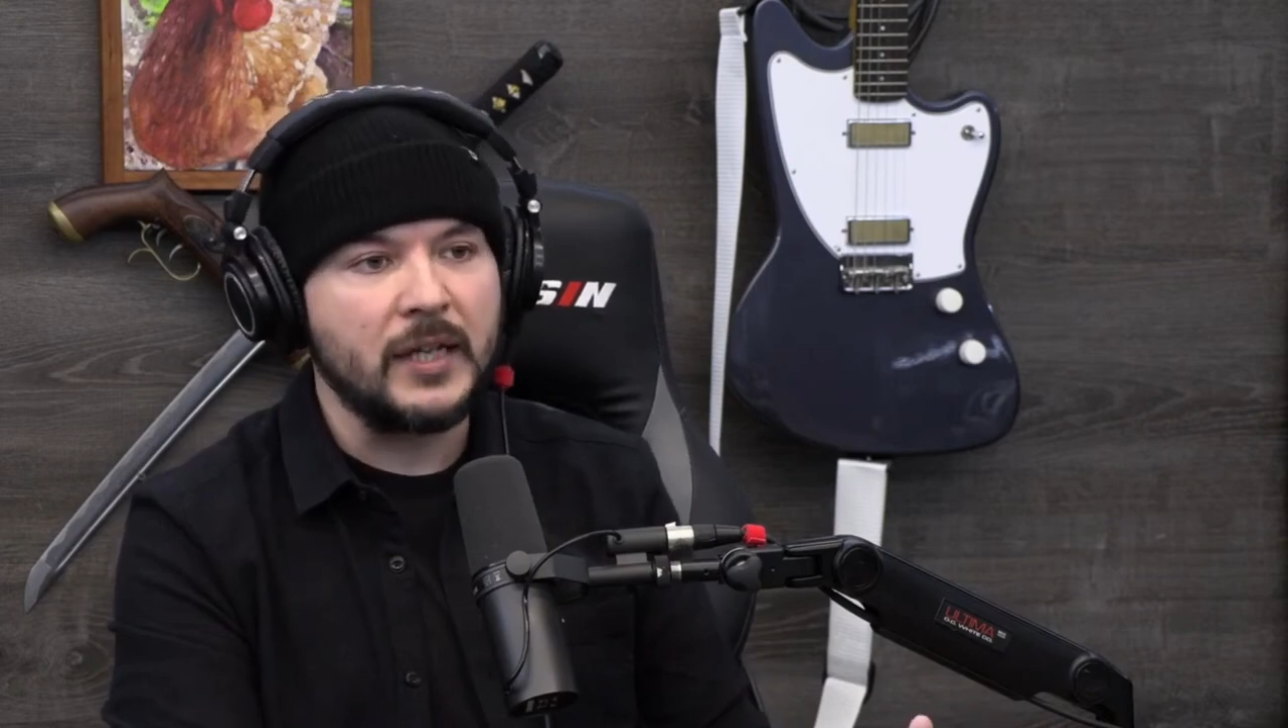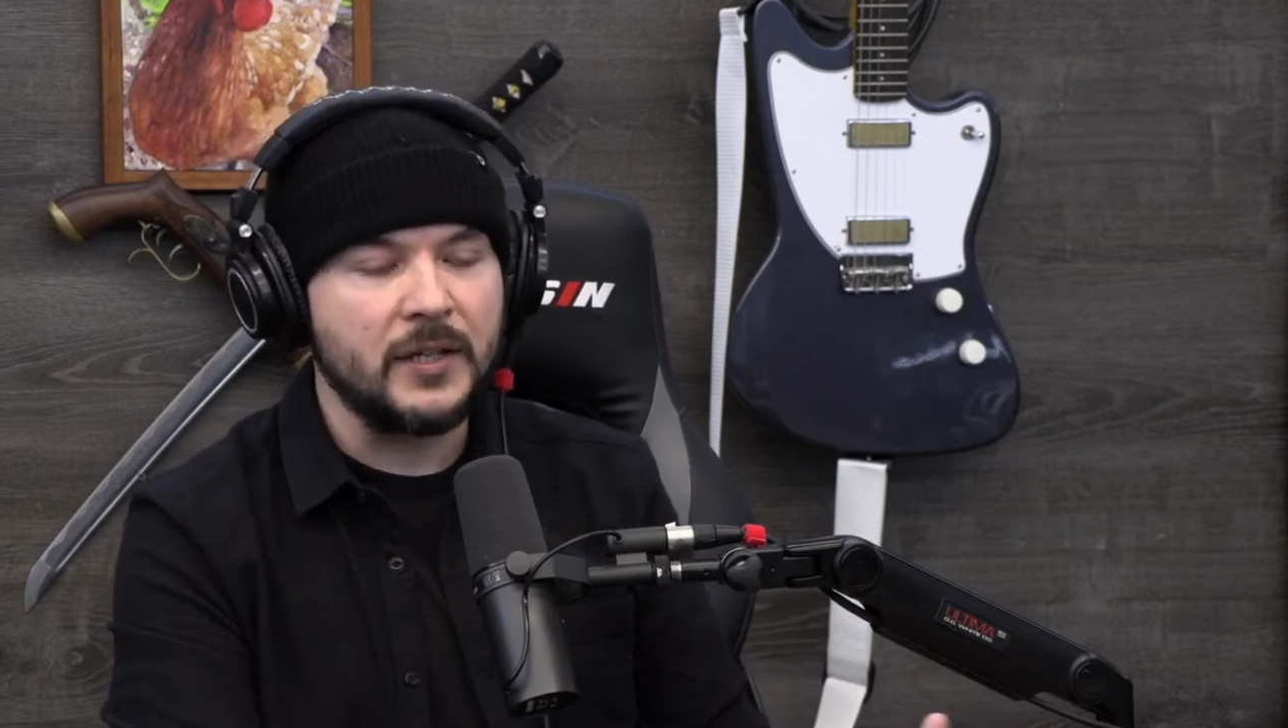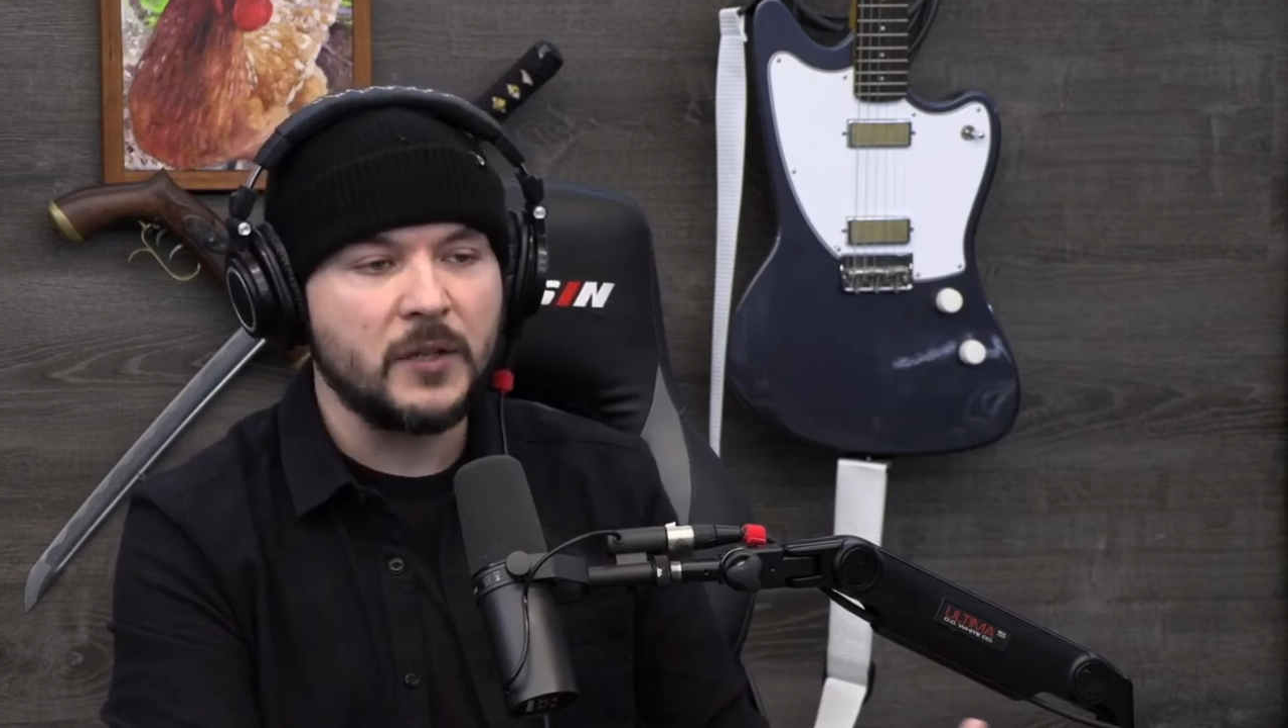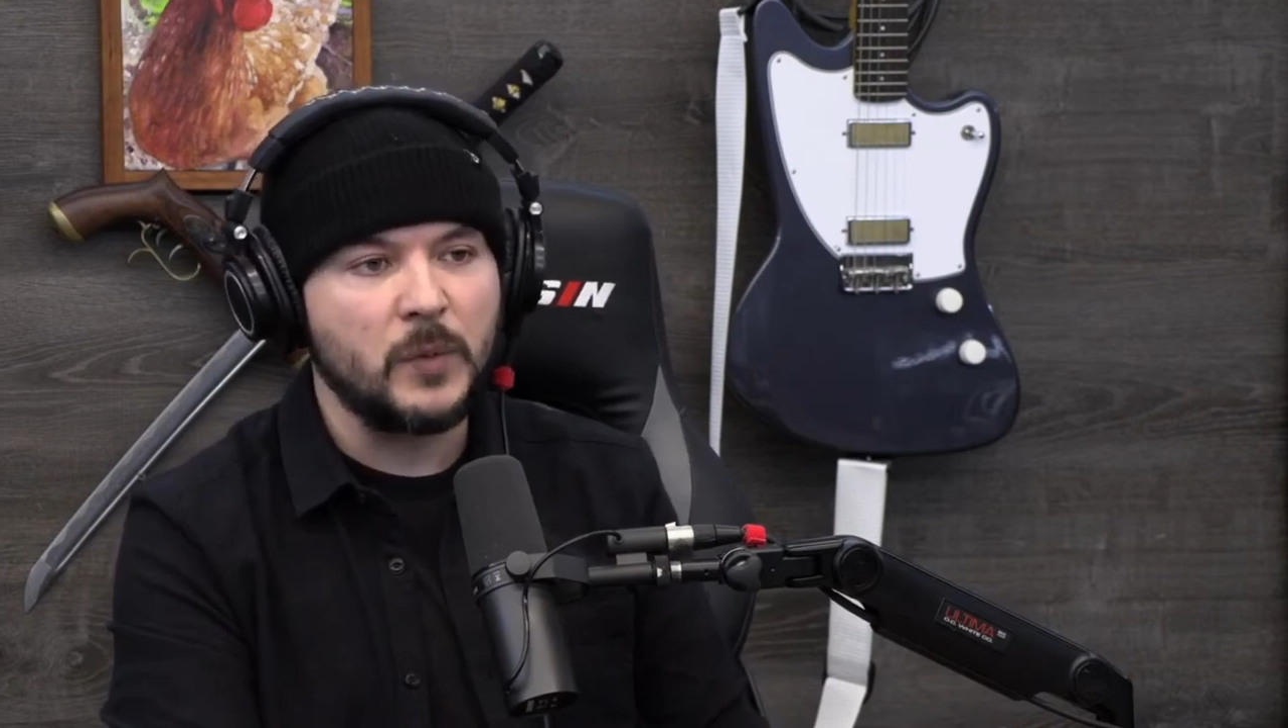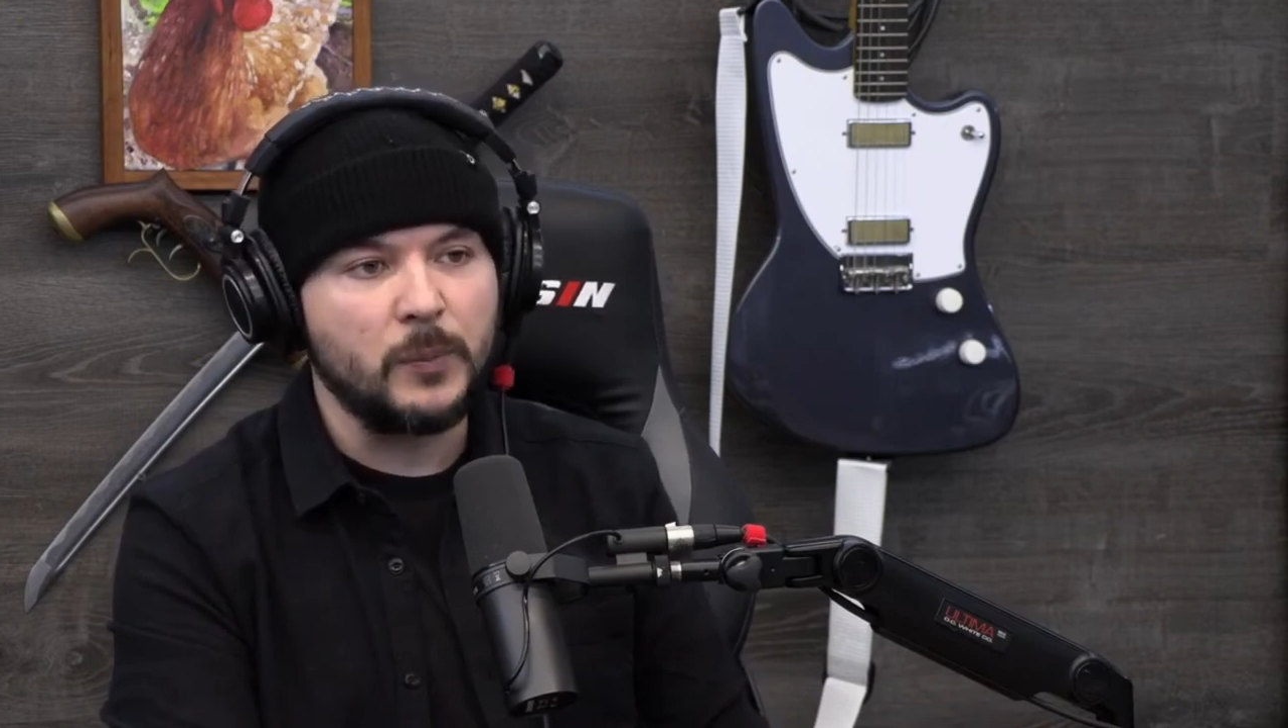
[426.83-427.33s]

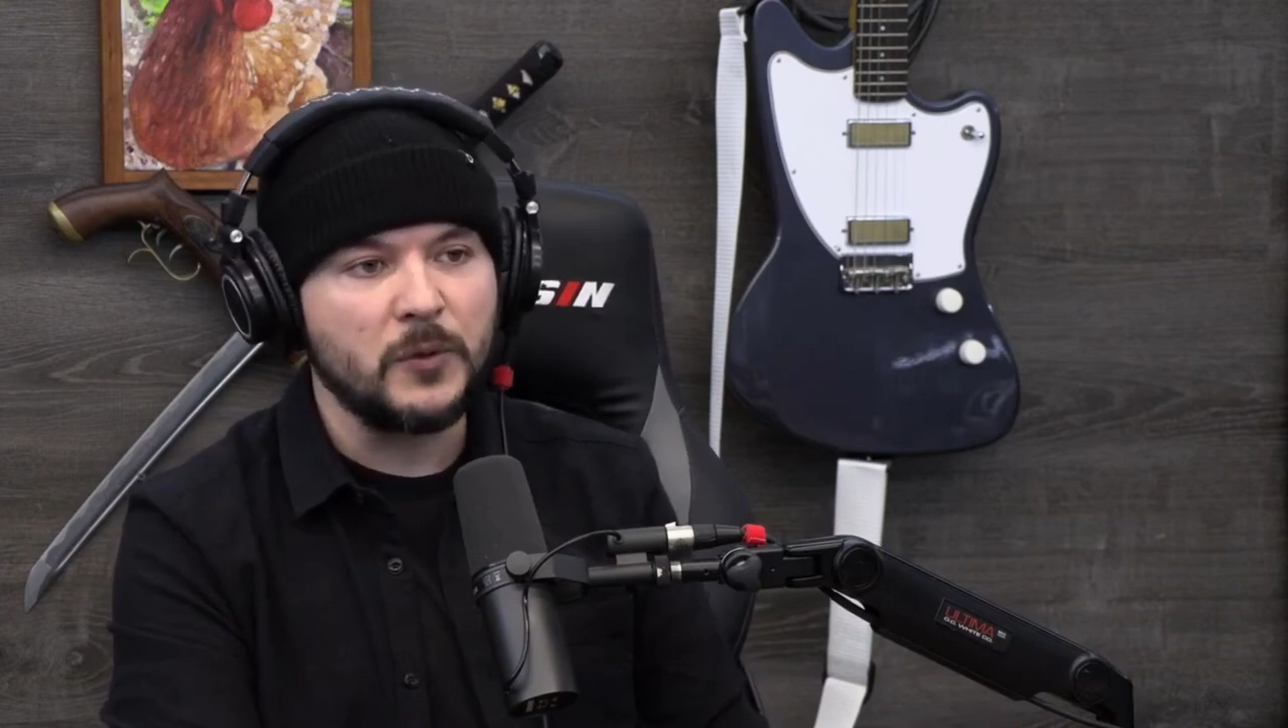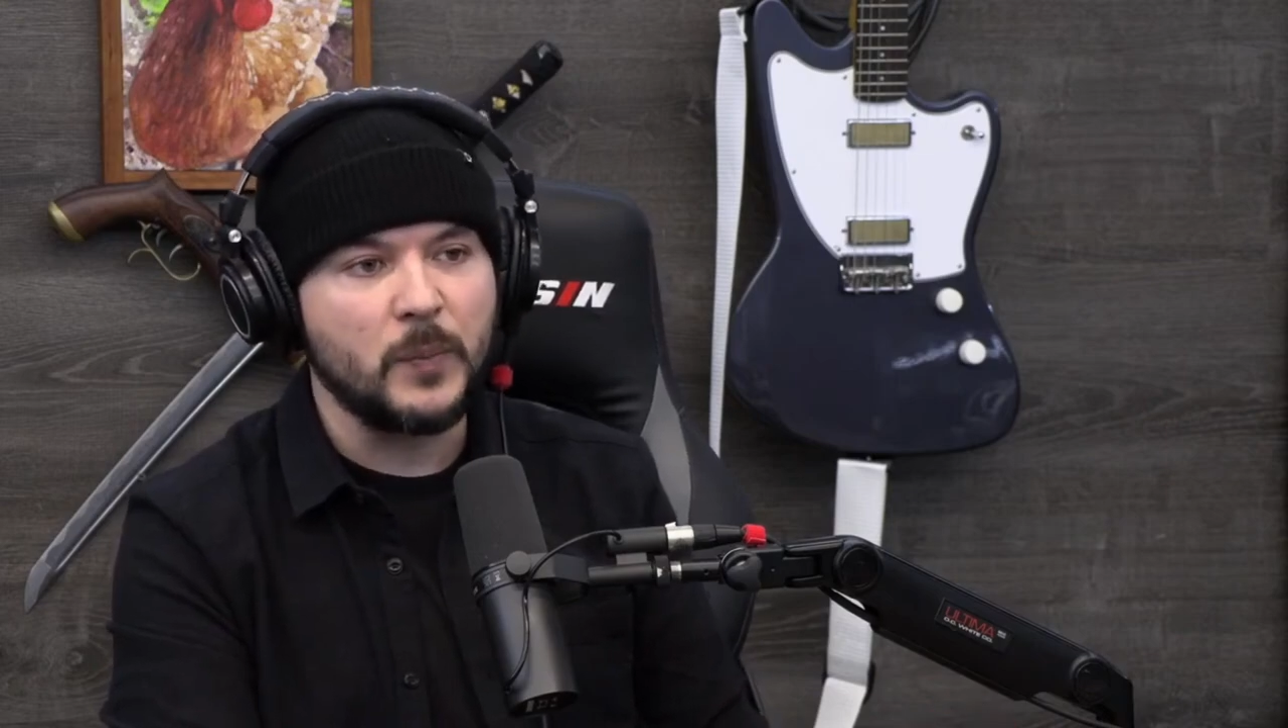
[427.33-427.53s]
innocent people's